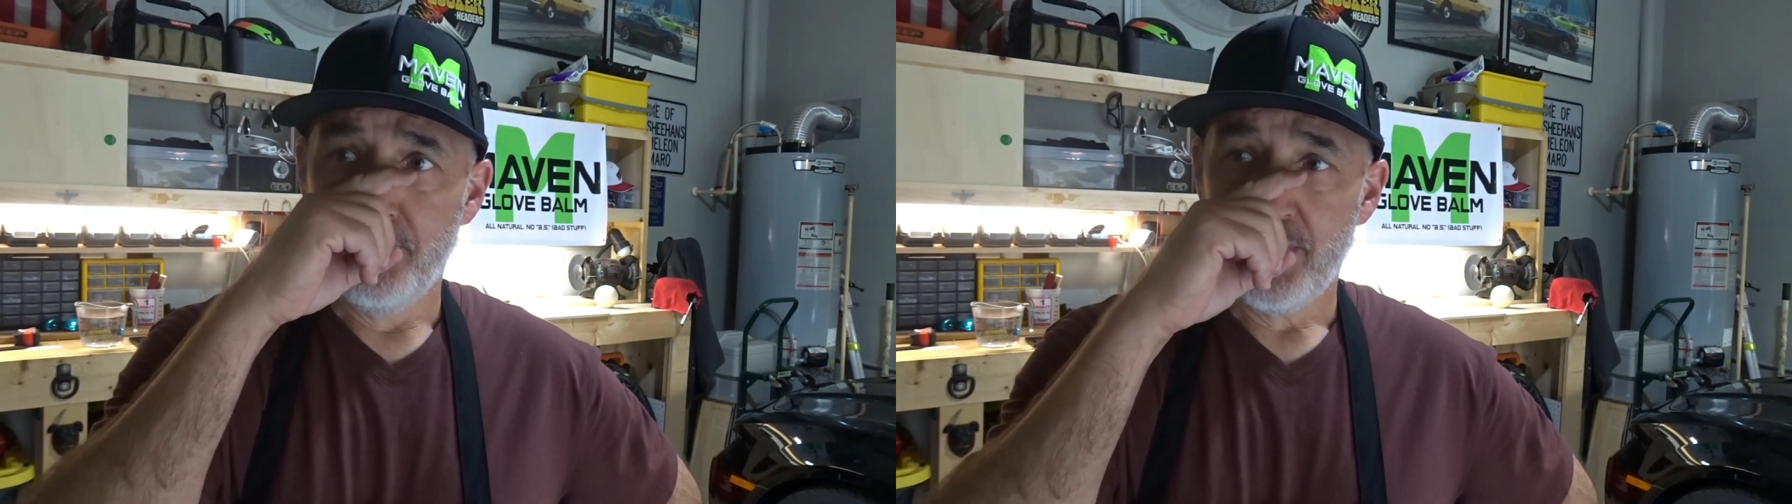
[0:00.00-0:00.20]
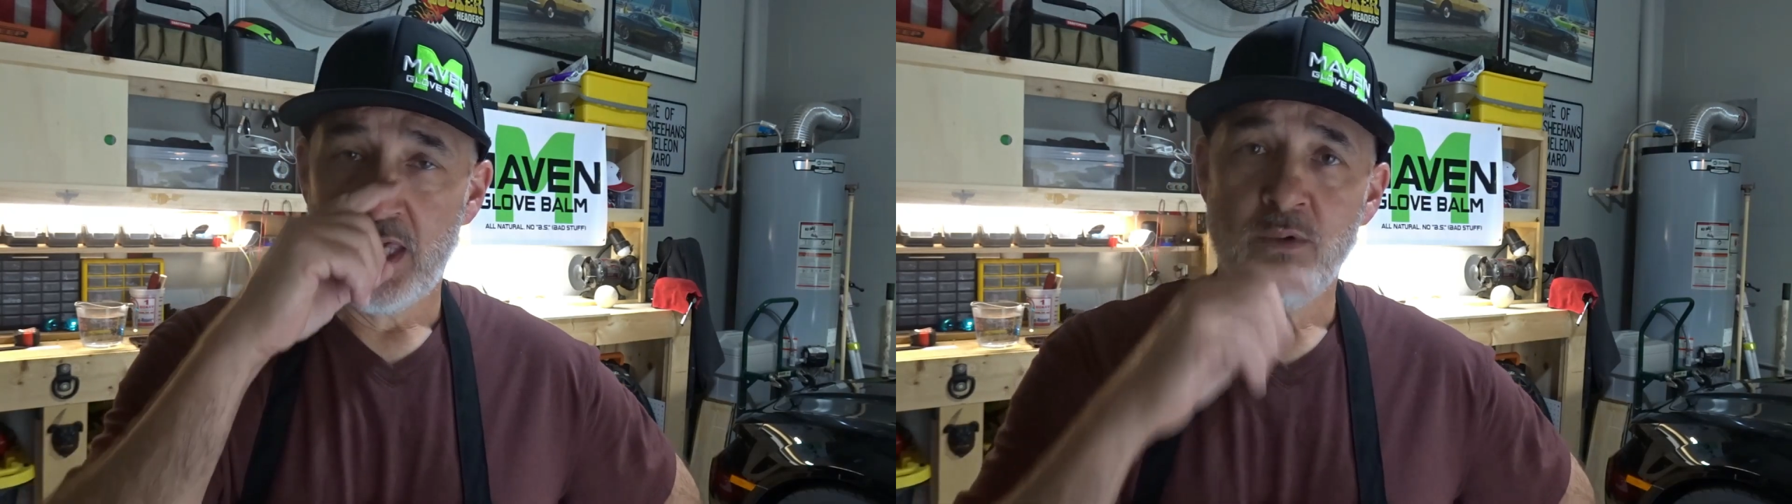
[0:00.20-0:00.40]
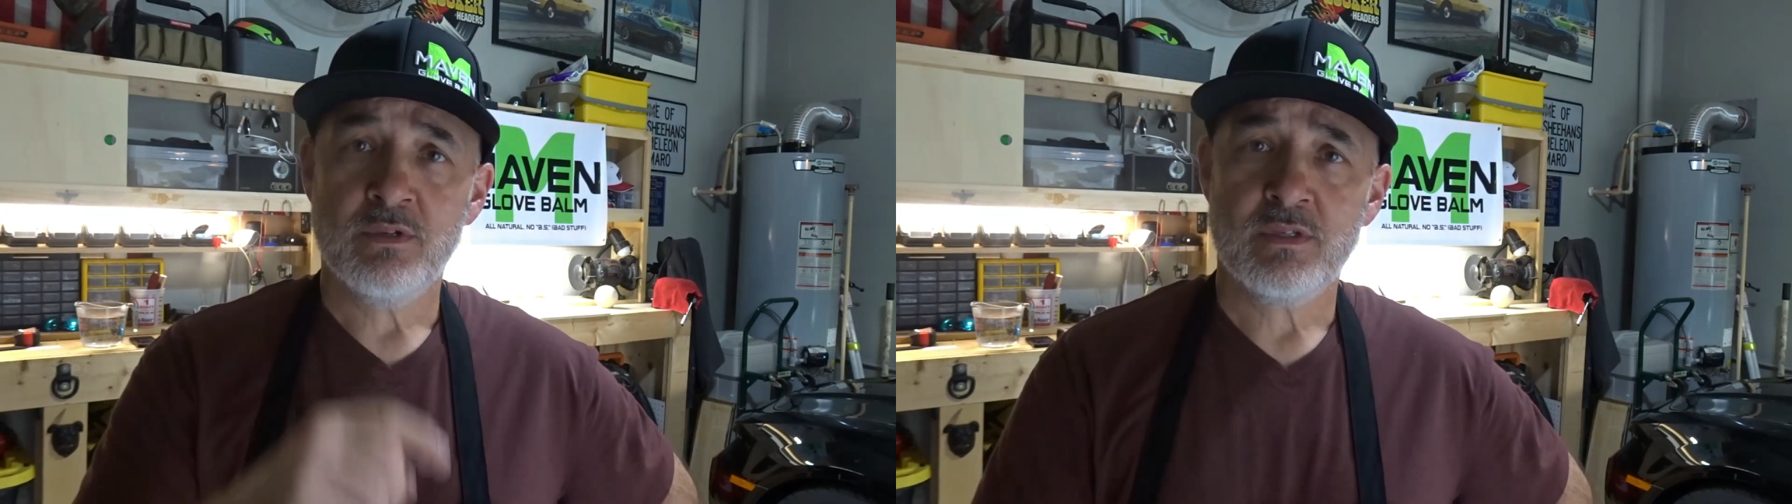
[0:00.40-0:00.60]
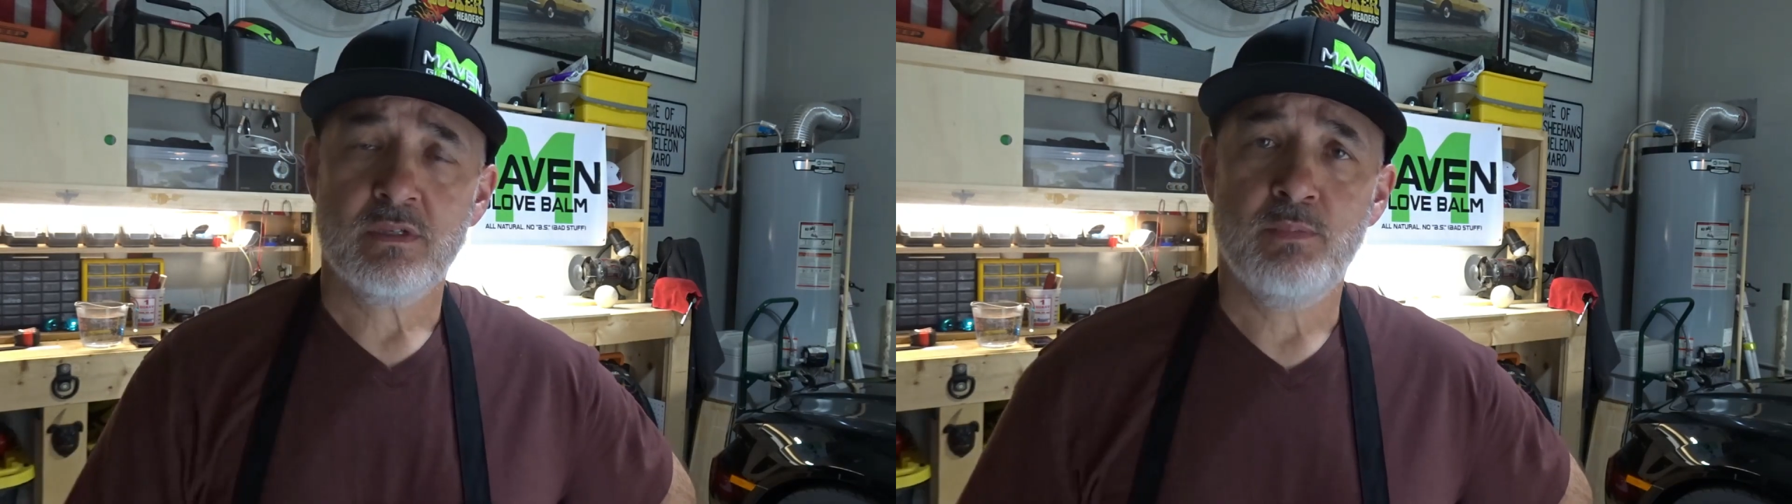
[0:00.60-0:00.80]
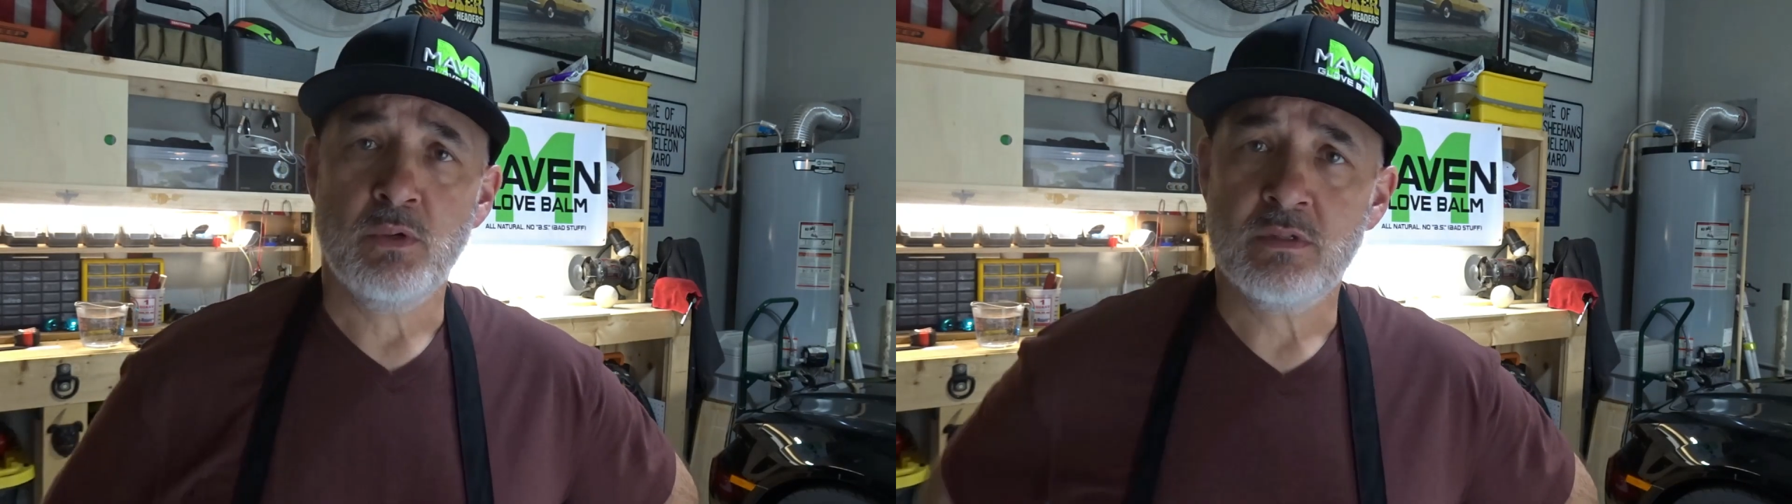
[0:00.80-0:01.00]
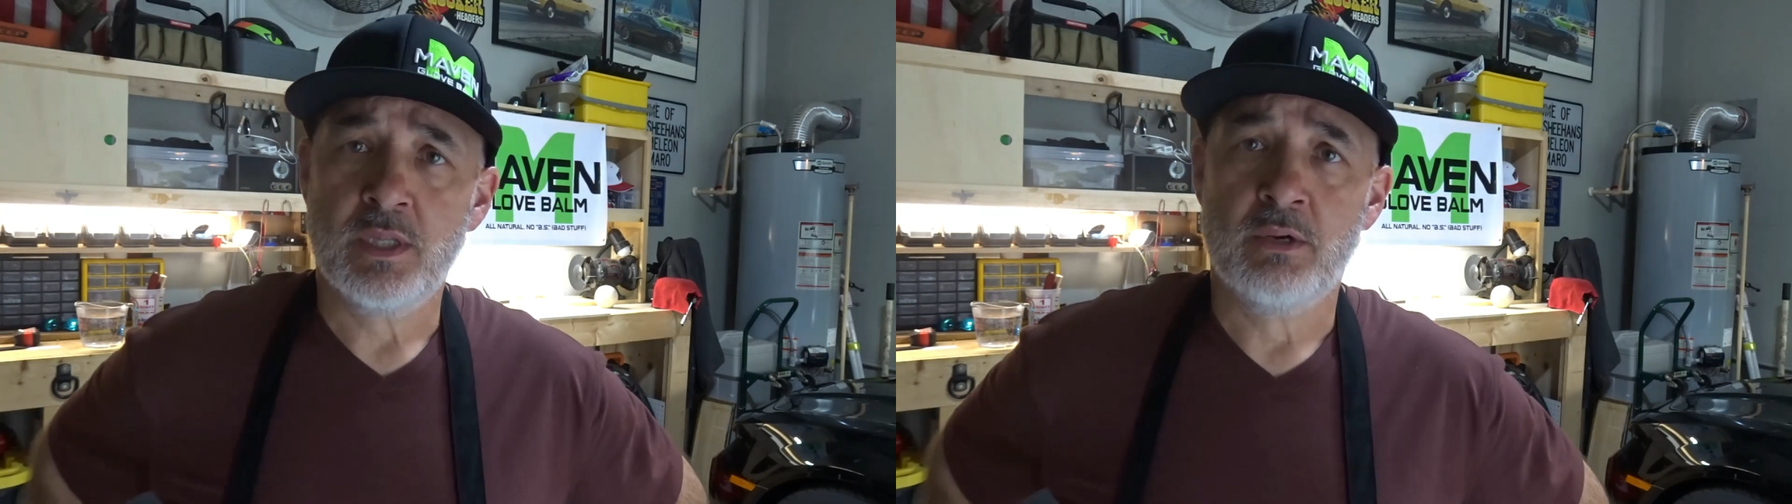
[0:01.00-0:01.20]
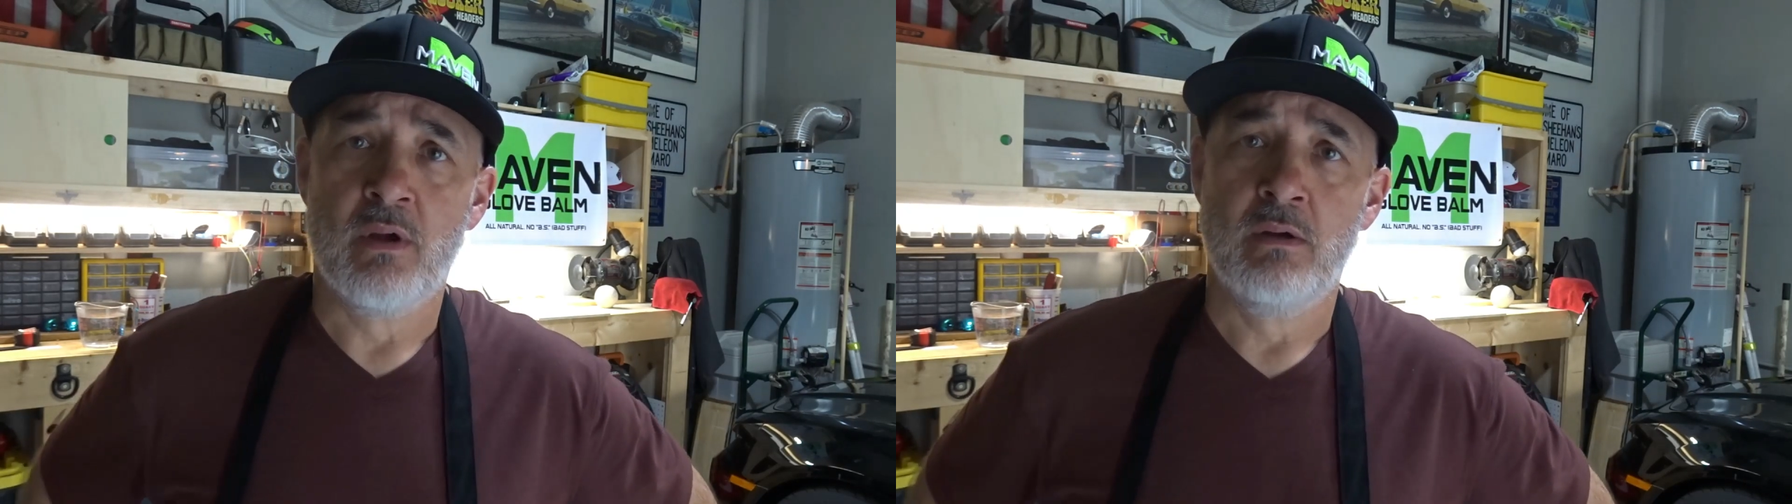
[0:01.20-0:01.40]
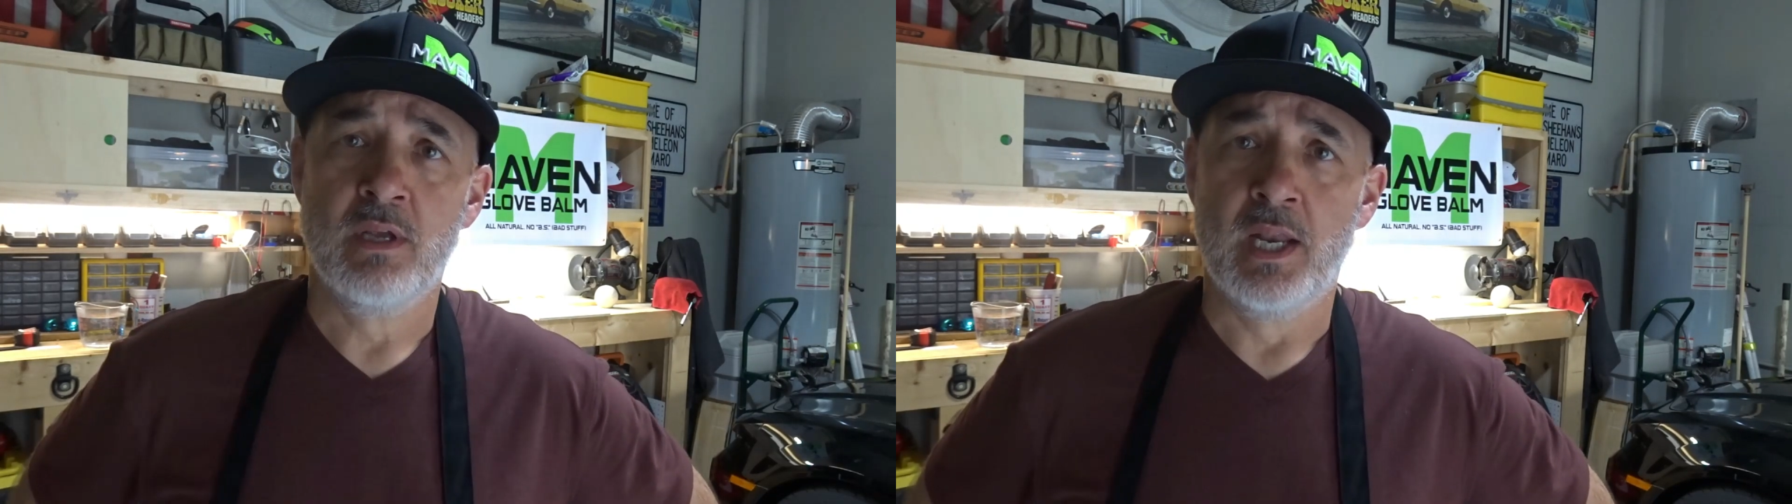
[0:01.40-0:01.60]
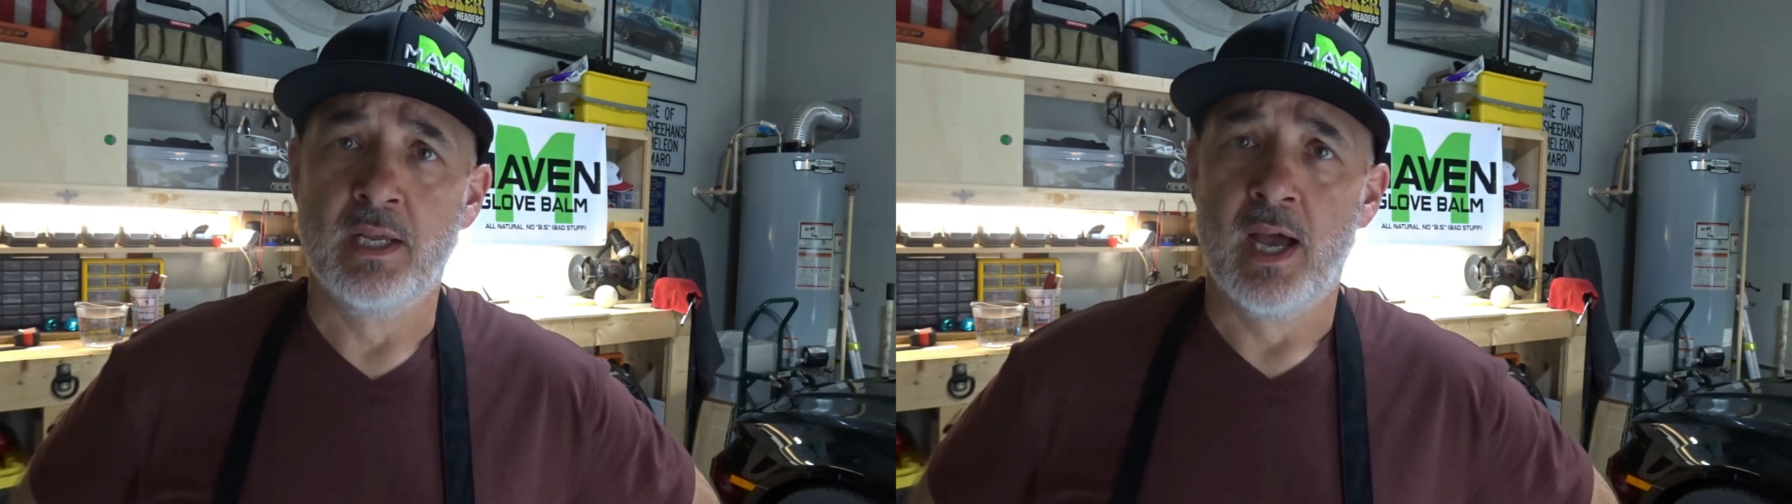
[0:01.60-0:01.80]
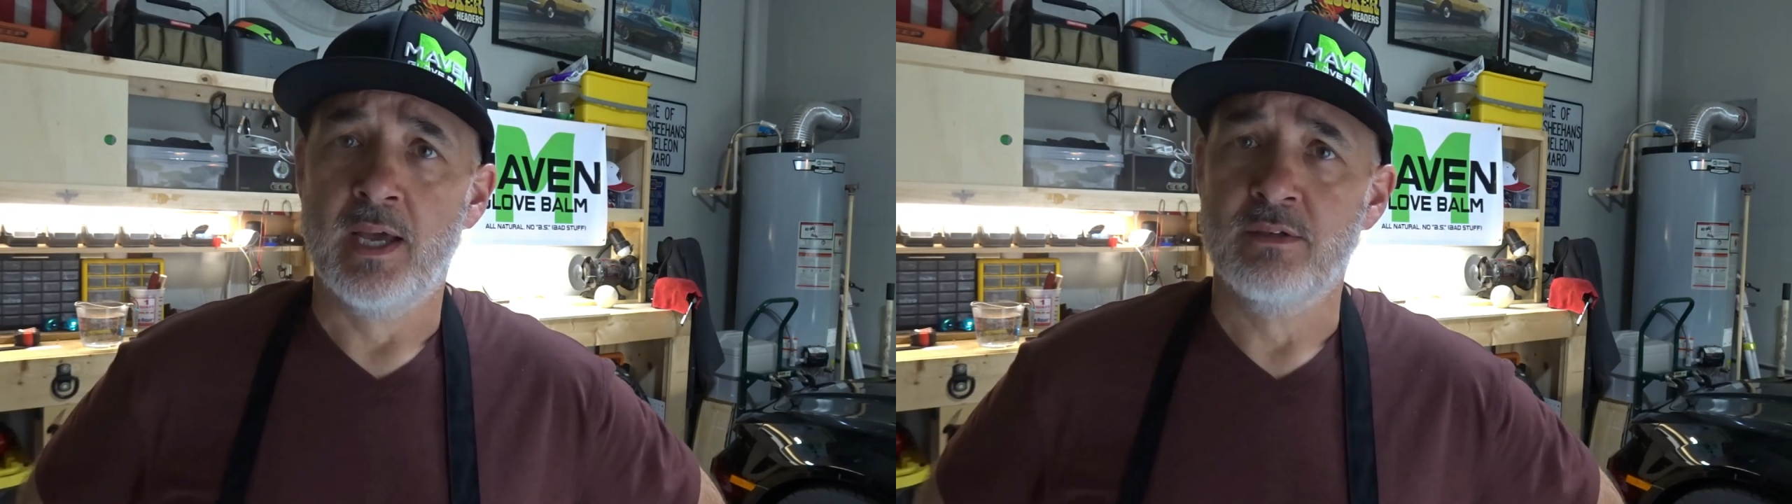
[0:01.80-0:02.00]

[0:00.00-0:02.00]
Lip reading: He was boots on the ground kind of guy.